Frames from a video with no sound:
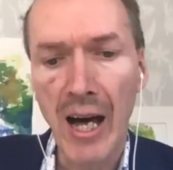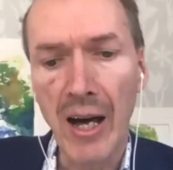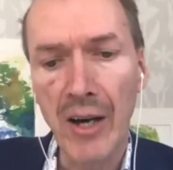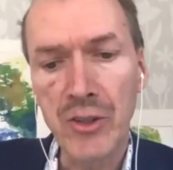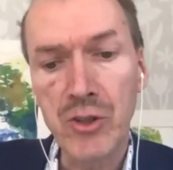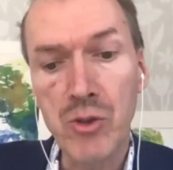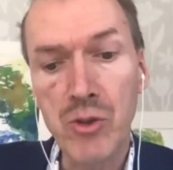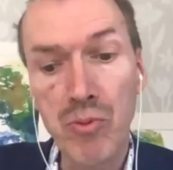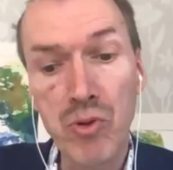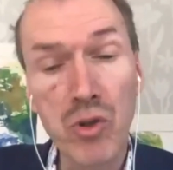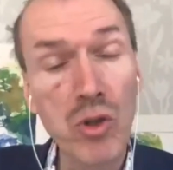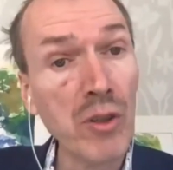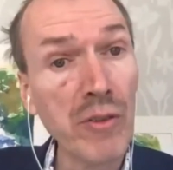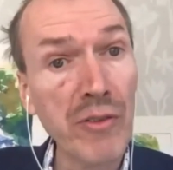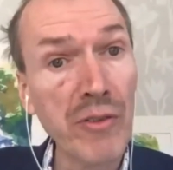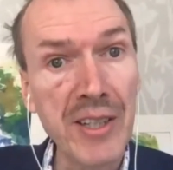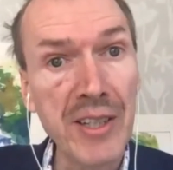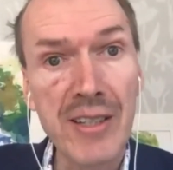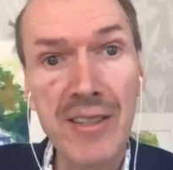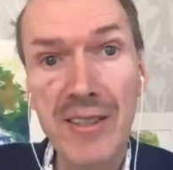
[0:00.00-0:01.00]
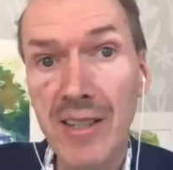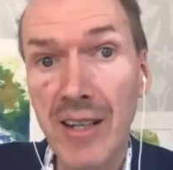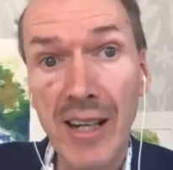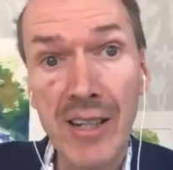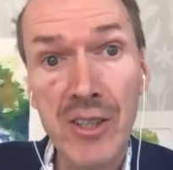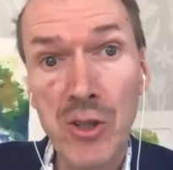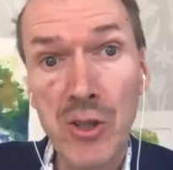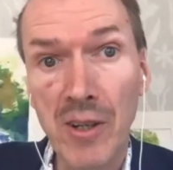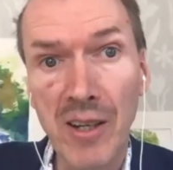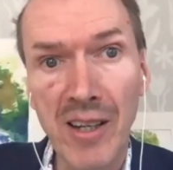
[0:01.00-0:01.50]
to prove that
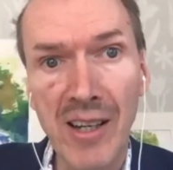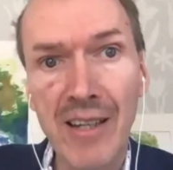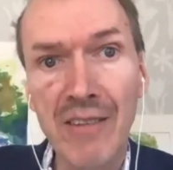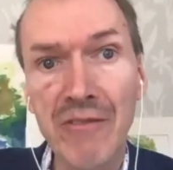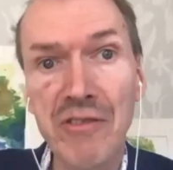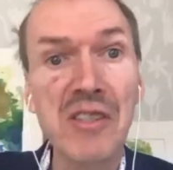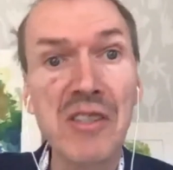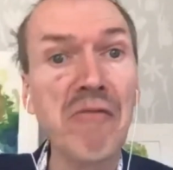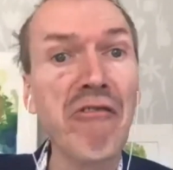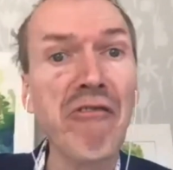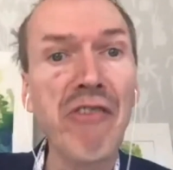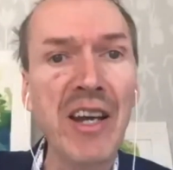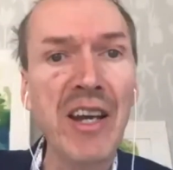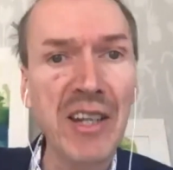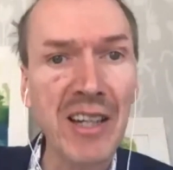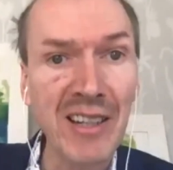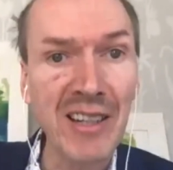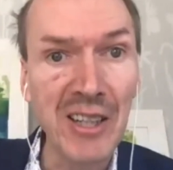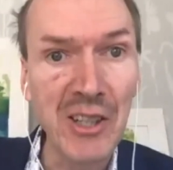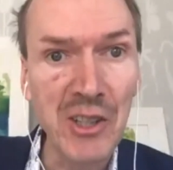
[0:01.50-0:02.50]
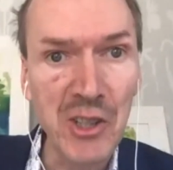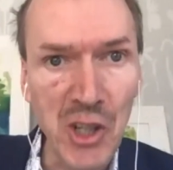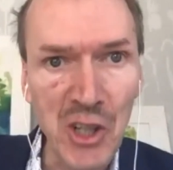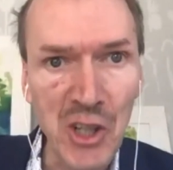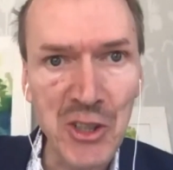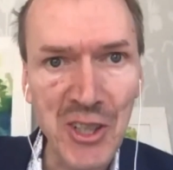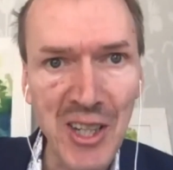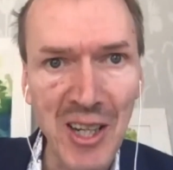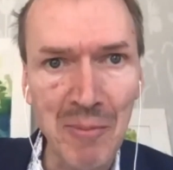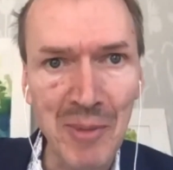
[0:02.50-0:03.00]
intellectual life is emphatically not
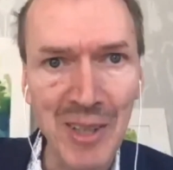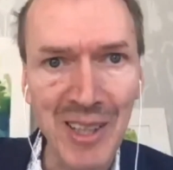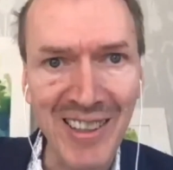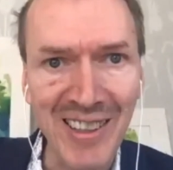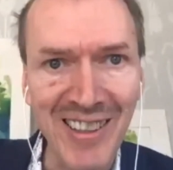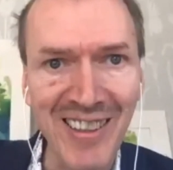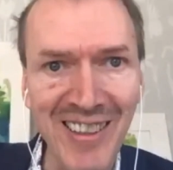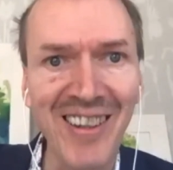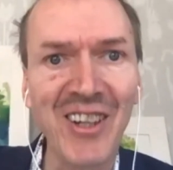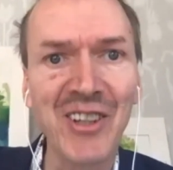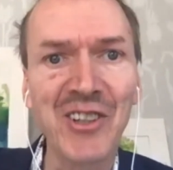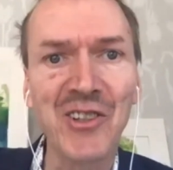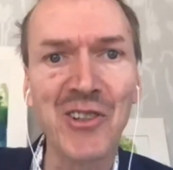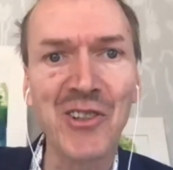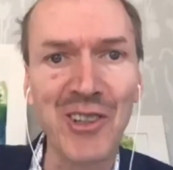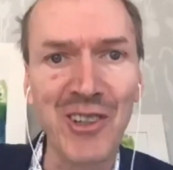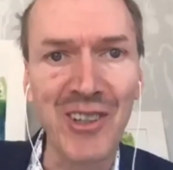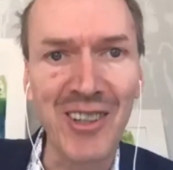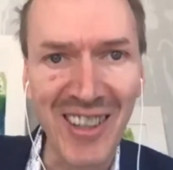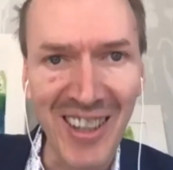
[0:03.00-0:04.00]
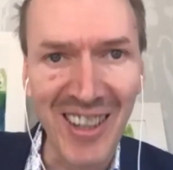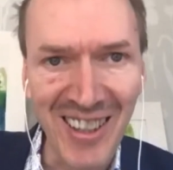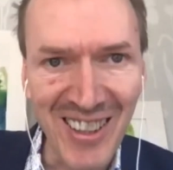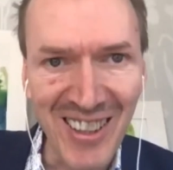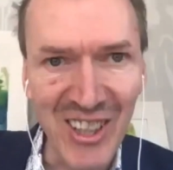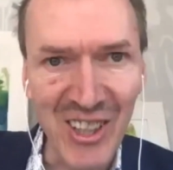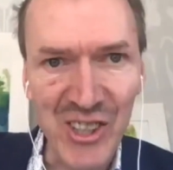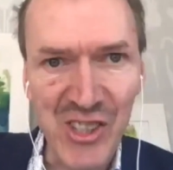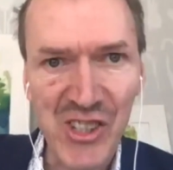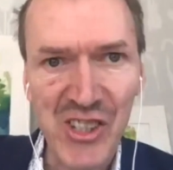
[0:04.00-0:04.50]
coming under
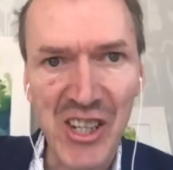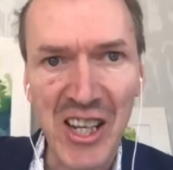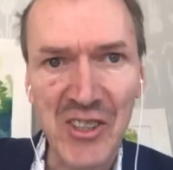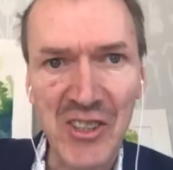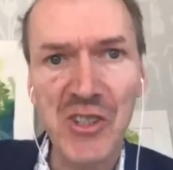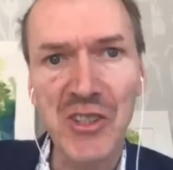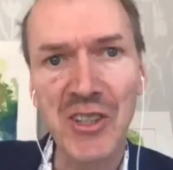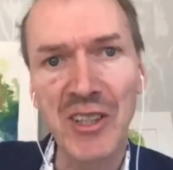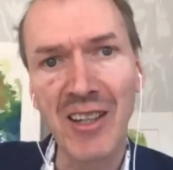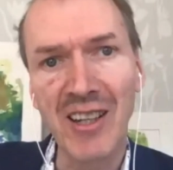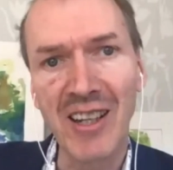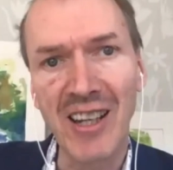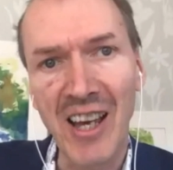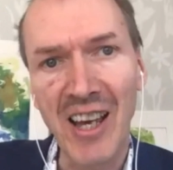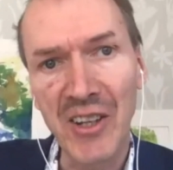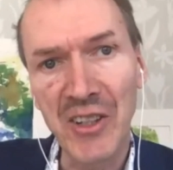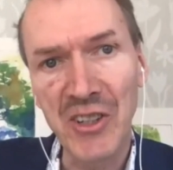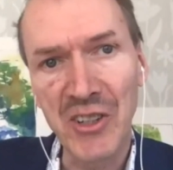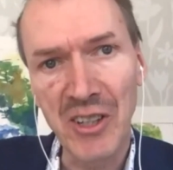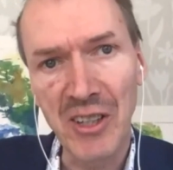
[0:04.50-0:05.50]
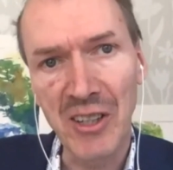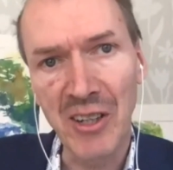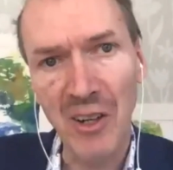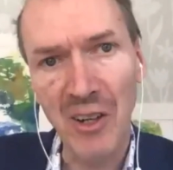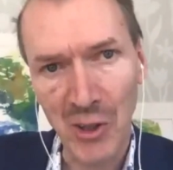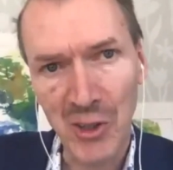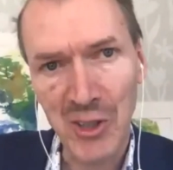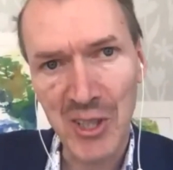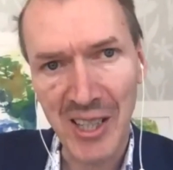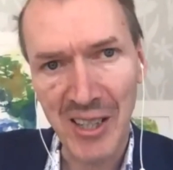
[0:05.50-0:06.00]
a standstill under
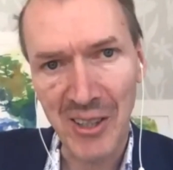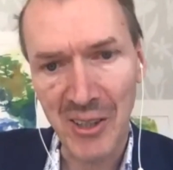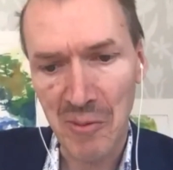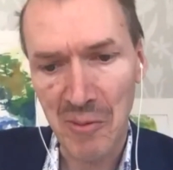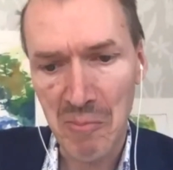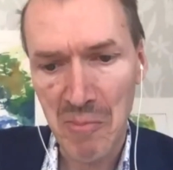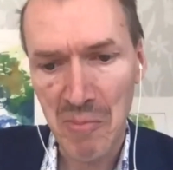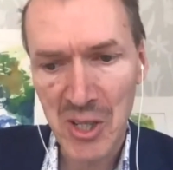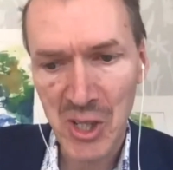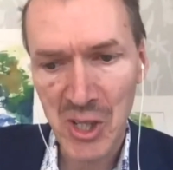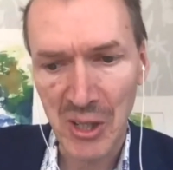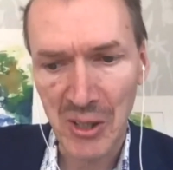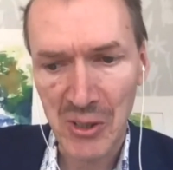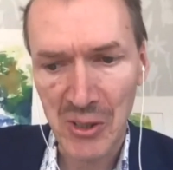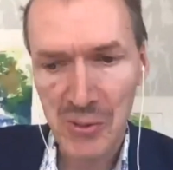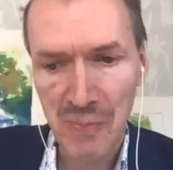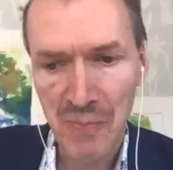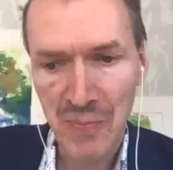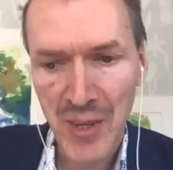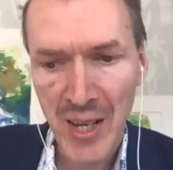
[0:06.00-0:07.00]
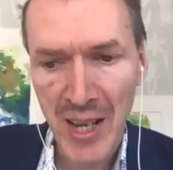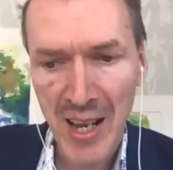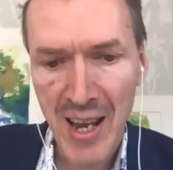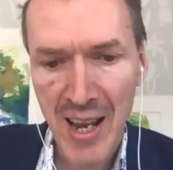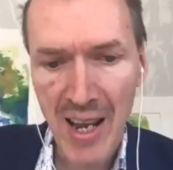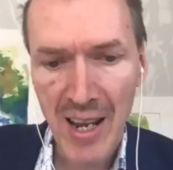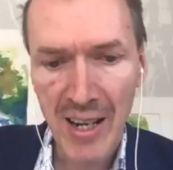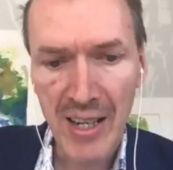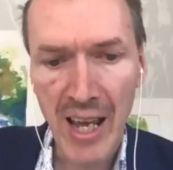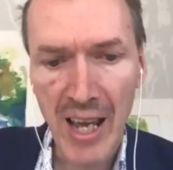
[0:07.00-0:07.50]
lockdown measures.
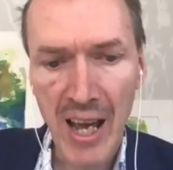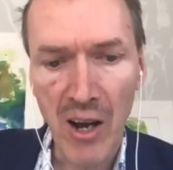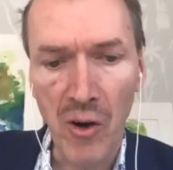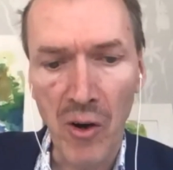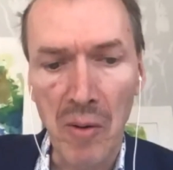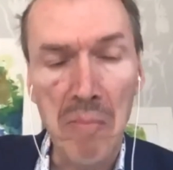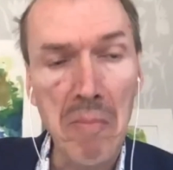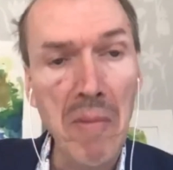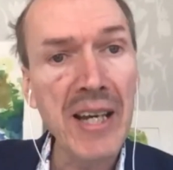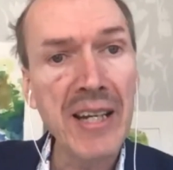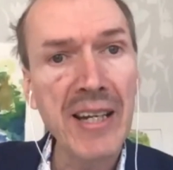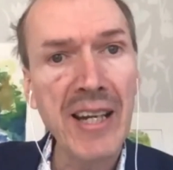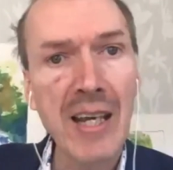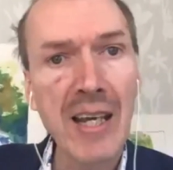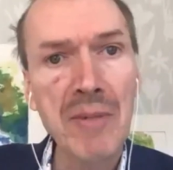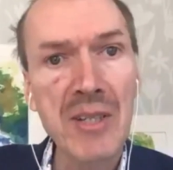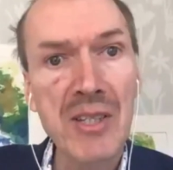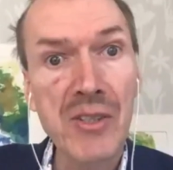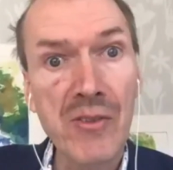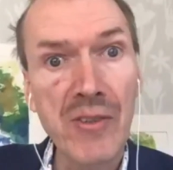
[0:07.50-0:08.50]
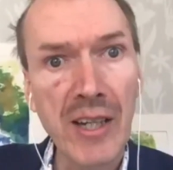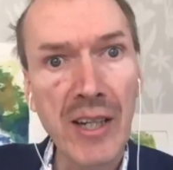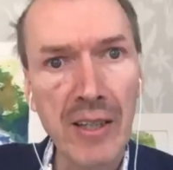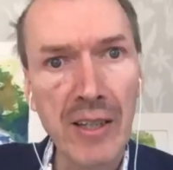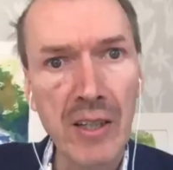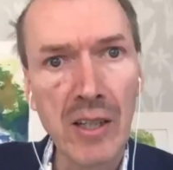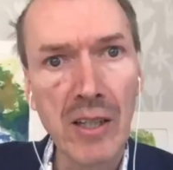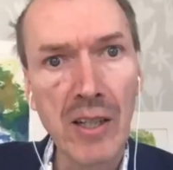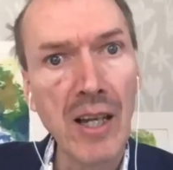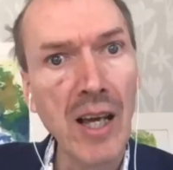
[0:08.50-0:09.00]
Now, my name is Gregor
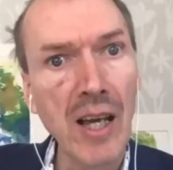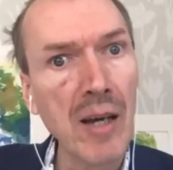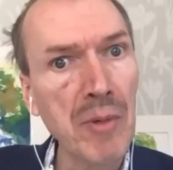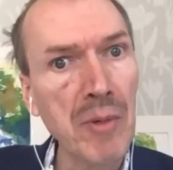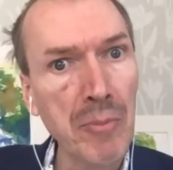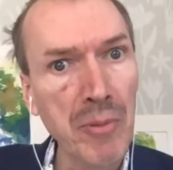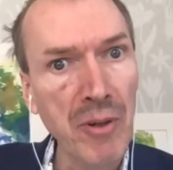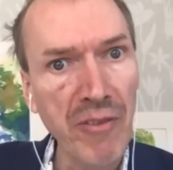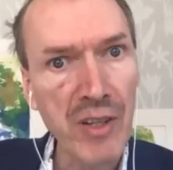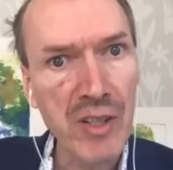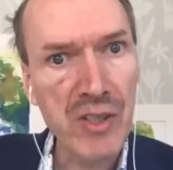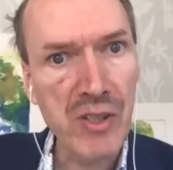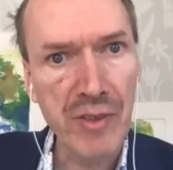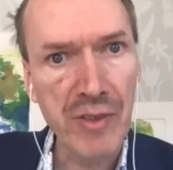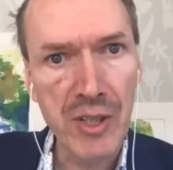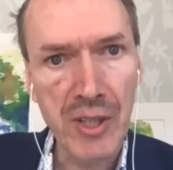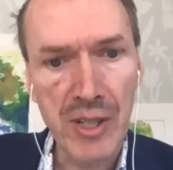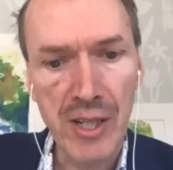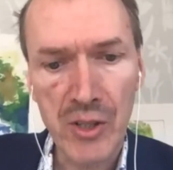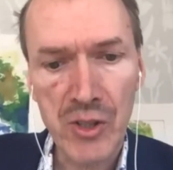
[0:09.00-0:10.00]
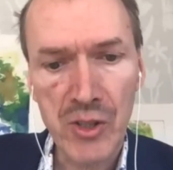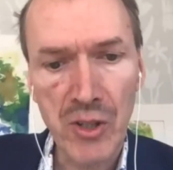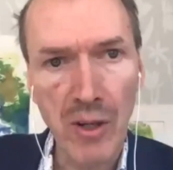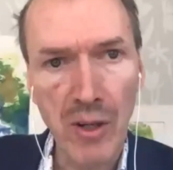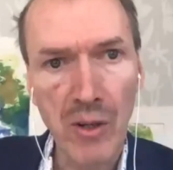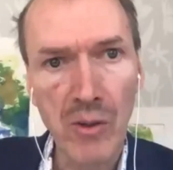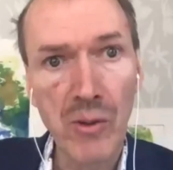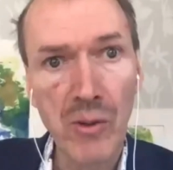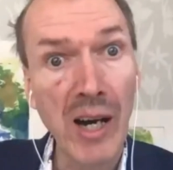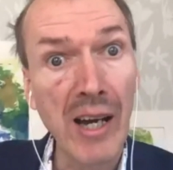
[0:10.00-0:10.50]
Knoll. I'm a professor of international
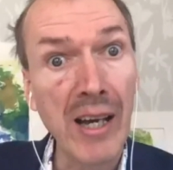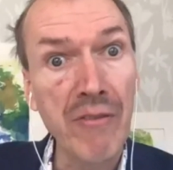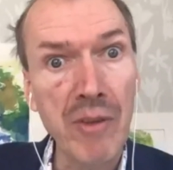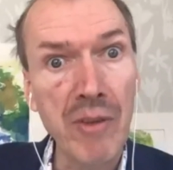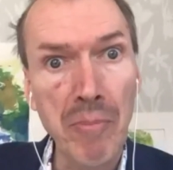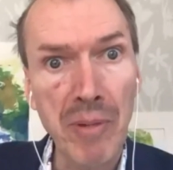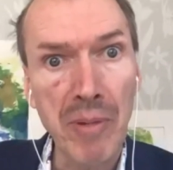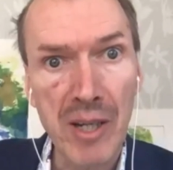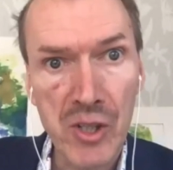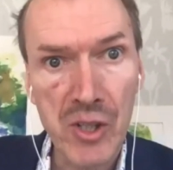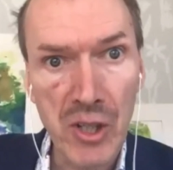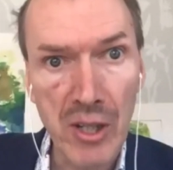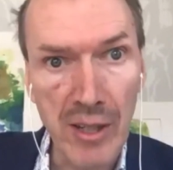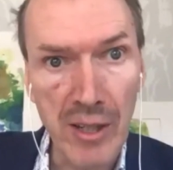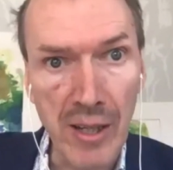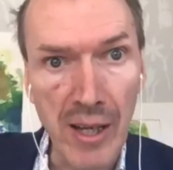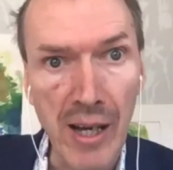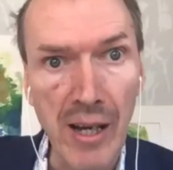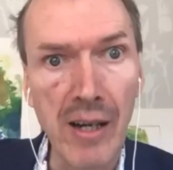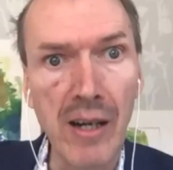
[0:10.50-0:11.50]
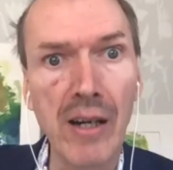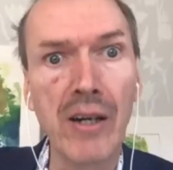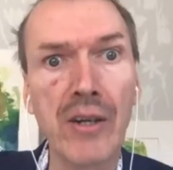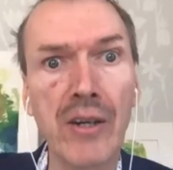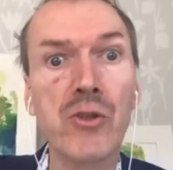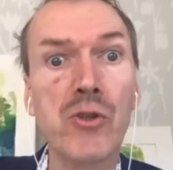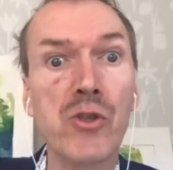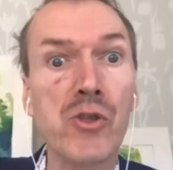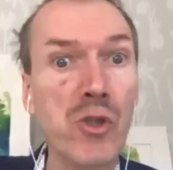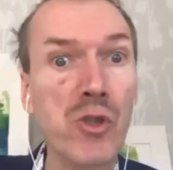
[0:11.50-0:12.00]
law. I have the pleasure
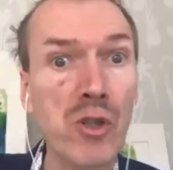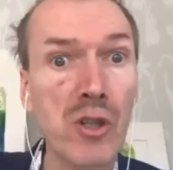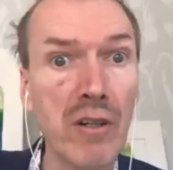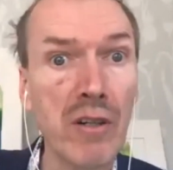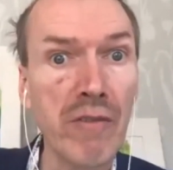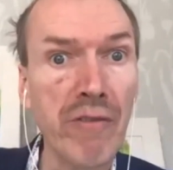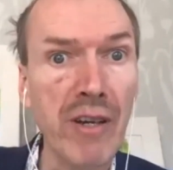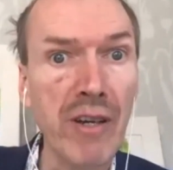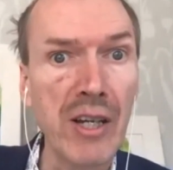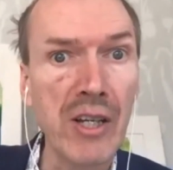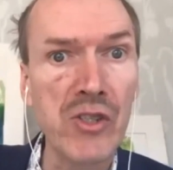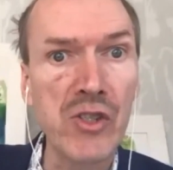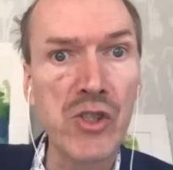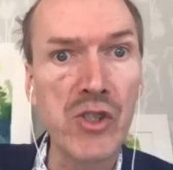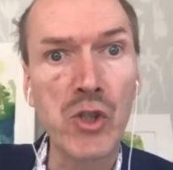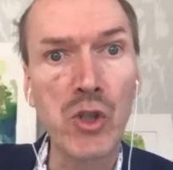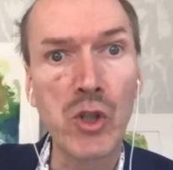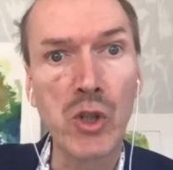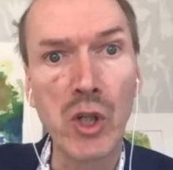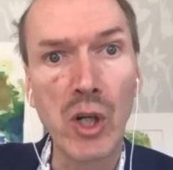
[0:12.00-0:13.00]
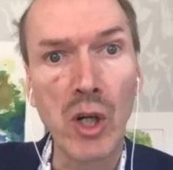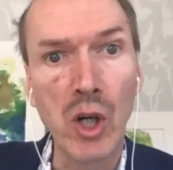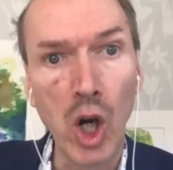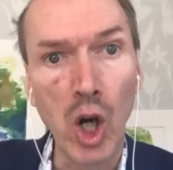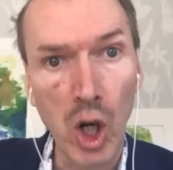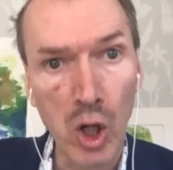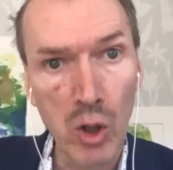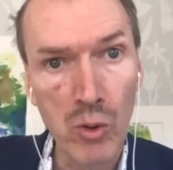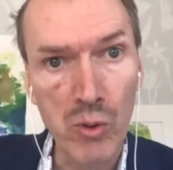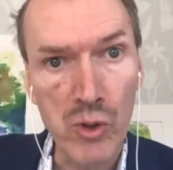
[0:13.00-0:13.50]
to serve as your
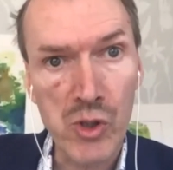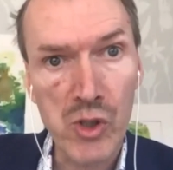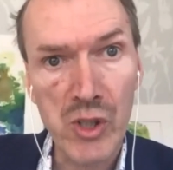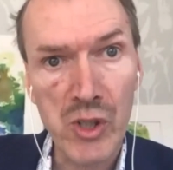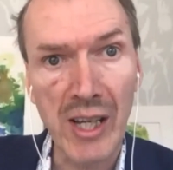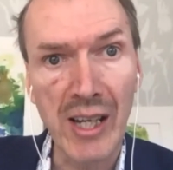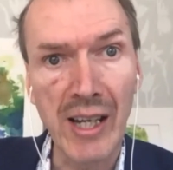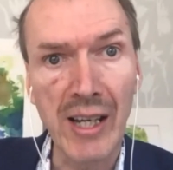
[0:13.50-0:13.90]
host